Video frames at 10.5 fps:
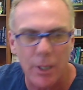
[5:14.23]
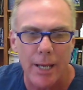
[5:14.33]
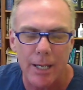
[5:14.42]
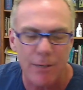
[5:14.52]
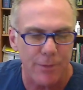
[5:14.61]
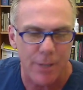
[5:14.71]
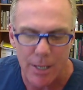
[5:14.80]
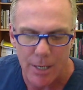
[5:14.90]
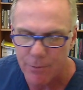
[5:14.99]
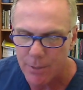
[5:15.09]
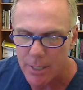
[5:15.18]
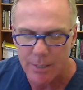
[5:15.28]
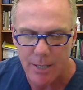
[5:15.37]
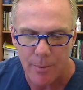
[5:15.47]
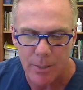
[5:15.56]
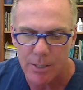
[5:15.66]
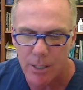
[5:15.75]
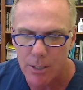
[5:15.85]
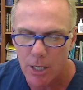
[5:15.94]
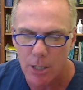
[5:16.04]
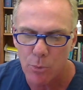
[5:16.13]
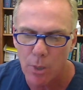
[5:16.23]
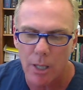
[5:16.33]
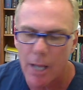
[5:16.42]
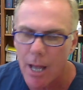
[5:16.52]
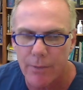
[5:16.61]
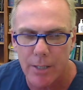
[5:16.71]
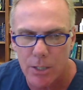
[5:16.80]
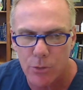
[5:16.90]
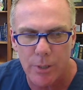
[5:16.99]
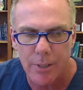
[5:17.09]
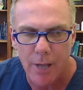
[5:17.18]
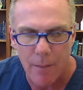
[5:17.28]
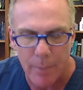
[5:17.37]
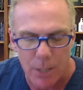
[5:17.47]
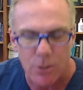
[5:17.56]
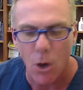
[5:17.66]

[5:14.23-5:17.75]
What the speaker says: Like if the examiner says, yes, well, I have a history of diabetes.